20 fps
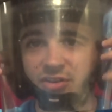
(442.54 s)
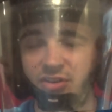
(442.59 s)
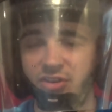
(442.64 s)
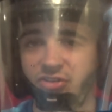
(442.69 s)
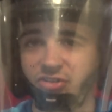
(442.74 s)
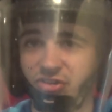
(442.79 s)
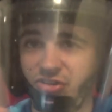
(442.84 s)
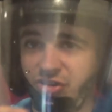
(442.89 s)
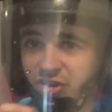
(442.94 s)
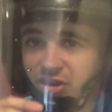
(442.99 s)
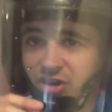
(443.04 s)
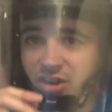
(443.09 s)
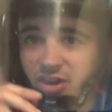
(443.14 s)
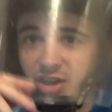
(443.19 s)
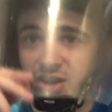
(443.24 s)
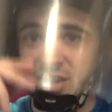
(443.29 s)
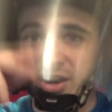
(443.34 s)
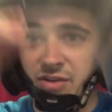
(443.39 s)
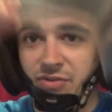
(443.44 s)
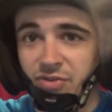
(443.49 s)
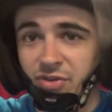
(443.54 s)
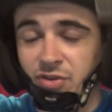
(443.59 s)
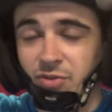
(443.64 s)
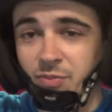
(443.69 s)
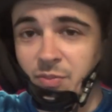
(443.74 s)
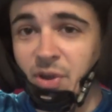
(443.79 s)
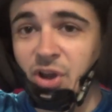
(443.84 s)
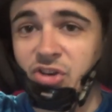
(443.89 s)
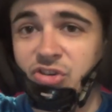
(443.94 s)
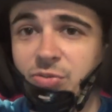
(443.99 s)
this is going to give you
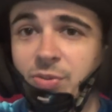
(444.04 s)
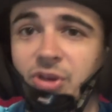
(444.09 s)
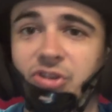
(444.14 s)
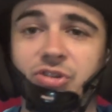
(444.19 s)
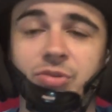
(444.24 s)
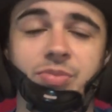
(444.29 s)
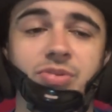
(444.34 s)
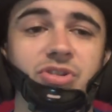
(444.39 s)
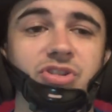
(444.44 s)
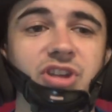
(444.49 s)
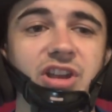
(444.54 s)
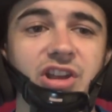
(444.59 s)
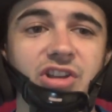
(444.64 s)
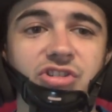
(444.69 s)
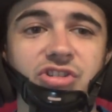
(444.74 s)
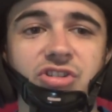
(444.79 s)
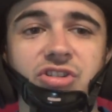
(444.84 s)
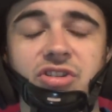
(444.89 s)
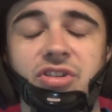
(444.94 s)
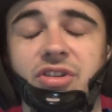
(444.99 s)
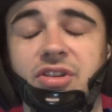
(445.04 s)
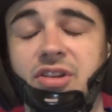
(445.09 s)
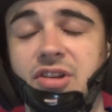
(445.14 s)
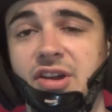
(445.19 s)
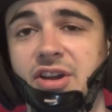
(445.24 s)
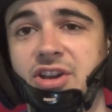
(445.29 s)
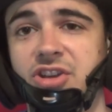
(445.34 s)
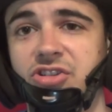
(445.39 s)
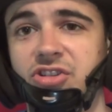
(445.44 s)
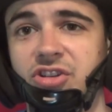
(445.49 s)
much better protection,
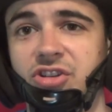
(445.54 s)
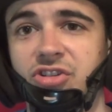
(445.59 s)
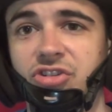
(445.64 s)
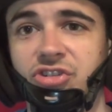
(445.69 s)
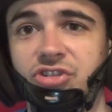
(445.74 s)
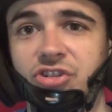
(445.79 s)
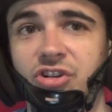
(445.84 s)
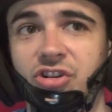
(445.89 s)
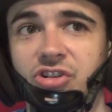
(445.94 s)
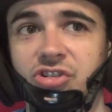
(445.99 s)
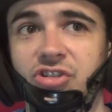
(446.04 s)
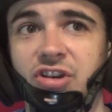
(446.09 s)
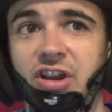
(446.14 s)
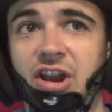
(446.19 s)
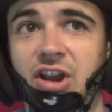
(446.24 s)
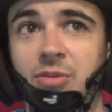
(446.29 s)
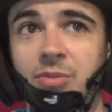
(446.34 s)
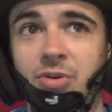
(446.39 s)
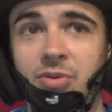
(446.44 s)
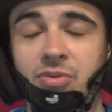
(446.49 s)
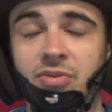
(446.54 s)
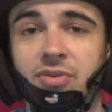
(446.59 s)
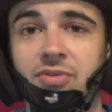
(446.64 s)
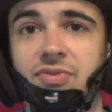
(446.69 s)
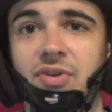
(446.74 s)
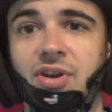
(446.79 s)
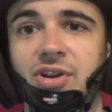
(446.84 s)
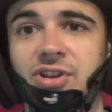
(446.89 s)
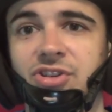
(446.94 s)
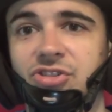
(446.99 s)
lighter construction helmet with a
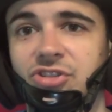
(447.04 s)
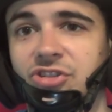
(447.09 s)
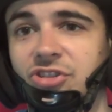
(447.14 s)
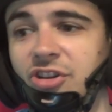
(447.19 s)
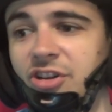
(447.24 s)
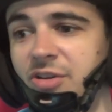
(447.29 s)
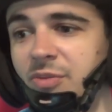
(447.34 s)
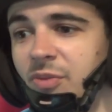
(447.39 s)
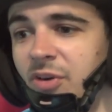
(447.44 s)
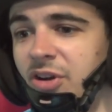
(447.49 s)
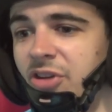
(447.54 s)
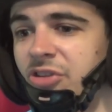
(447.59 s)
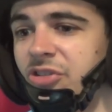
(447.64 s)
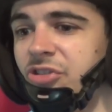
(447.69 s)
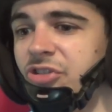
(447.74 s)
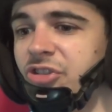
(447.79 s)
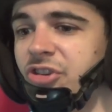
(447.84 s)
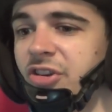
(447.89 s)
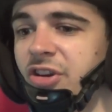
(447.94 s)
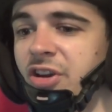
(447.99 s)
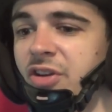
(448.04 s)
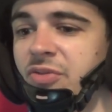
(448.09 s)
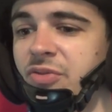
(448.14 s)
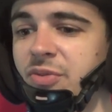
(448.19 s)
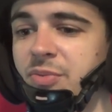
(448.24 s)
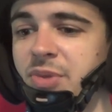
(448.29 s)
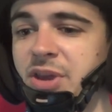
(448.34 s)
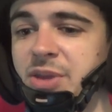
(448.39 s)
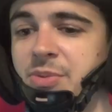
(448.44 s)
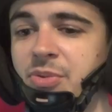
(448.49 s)
visor type ones, you know,
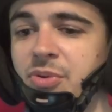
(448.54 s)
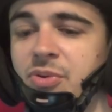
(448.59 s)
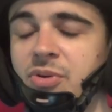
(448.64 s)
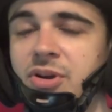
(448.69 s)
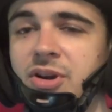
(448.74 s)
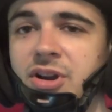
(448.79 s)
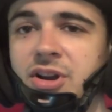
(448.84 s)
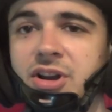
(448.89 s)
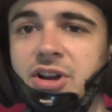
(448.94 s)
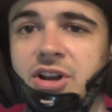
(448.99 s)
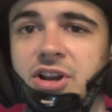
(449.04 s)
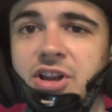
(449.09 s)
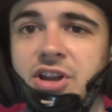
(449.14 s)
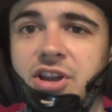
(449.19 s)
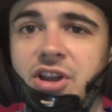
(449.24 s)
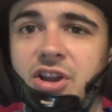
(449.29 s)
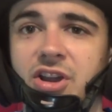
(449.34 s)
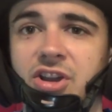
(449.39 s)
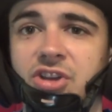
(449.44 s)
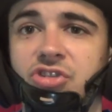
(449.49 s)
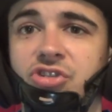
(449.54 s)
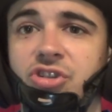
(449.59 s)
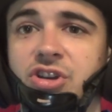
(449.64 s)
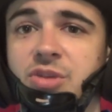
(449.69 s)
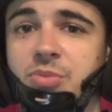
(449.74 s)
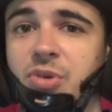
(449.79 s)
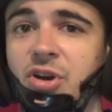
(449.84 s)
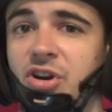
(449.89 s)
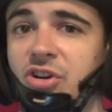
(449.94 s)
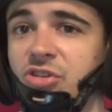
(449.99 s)
for people cutting
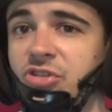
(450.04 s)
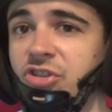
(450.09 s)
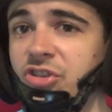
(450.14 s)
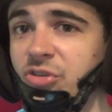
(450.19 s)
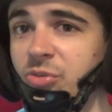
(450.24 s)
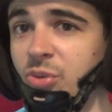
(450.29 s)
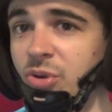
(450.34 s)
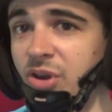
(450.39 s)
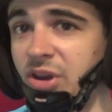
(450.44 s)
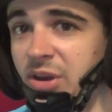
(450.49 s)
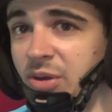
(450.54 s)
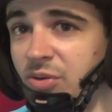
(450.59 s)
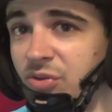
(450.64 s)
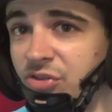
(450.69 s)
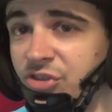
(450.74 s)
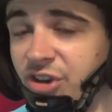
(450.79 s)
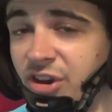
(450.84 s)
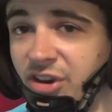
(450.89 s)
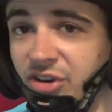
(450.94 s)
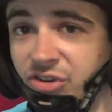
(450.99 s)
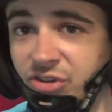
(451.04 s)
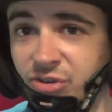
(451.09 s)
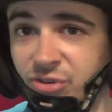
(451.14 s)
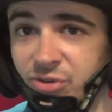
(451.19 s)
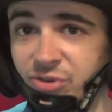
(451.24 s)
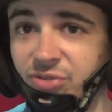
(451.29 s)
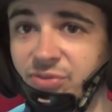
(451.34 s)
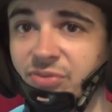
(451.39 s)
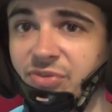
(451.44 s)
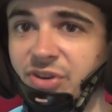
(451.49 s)
tree branches, working with
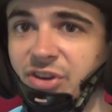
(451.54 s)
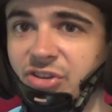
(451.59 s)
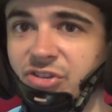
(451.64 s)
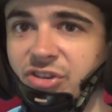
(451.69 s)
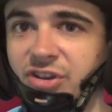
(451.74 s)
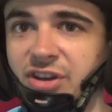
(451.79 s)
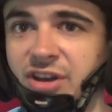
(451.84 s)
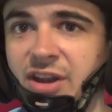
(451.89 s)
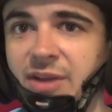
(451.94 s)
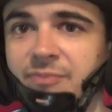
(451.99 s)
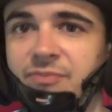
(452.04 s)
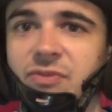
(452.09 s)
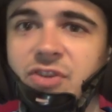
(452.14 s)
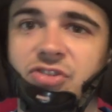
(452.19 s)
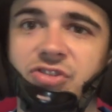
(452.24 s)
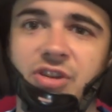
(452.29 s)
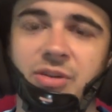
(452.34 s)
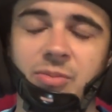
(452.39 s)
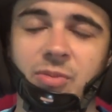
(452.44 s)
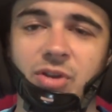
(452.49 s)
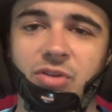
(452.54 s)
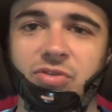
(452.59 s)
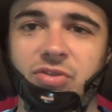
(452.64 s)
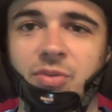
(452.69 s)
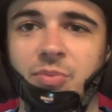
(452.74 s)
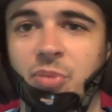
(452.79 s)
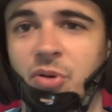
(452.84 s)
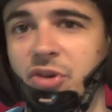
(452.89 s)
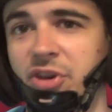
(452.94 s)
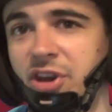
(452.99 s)
chainsaws and things like that. Same goes
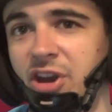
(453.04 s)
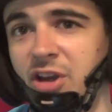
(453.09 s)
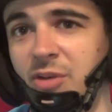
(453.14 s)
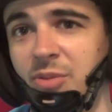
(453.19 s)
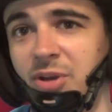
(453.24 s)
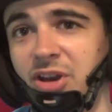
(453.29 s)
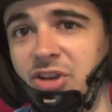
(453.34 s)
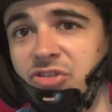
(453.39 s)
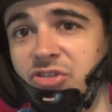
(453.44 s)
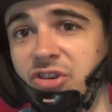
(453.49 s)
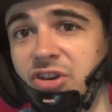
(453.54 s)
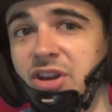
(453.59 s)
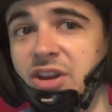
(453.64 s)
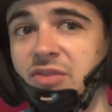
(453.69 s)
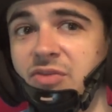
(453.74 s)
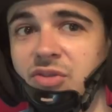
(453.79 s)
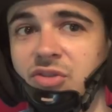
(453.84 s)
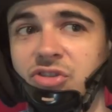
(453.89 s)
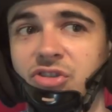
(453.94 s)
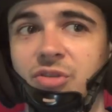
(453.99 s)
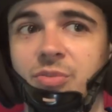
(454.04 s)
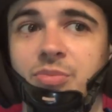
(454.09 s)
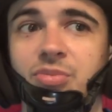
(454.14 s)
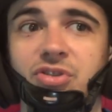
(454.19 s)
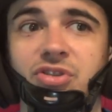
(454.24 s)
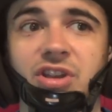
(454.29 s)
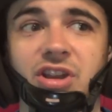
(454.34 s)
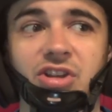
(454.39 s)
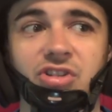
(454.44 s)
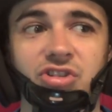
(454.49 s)
for the body armour, that's going to give you some
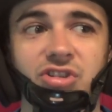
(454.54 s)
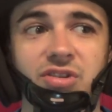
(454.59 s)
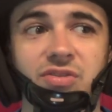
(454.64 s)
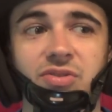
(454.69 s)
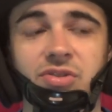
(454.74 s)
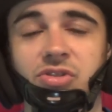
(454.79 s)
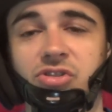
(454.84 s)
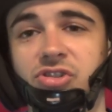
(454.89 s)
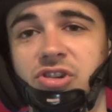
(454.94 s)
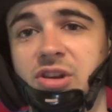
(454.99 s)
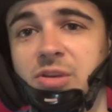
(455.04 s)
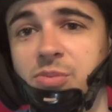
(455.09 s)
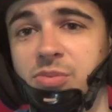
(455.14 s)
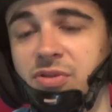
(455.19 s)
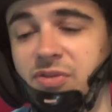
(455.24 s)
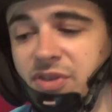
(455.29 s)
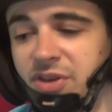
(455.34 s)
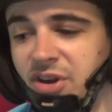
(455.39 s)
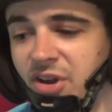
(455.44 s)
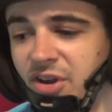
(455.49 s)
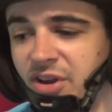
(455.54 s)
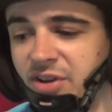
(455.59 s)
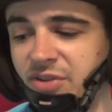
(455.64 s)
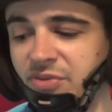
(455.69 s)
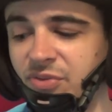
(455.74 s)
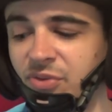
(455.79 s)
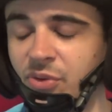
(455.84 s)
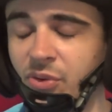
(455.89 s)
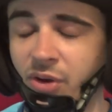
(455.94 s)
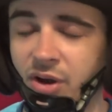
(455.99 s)
protection if you slip with a
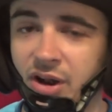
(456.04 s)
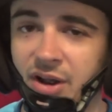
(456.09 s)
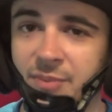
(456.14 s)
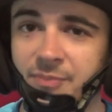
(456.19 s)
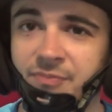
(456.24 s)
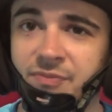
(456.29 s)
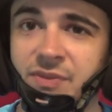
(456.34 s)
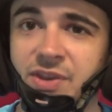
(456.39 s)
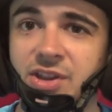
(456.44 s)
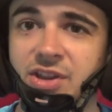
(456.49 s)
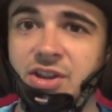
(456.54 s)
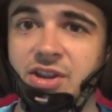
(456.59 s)
knife or, um,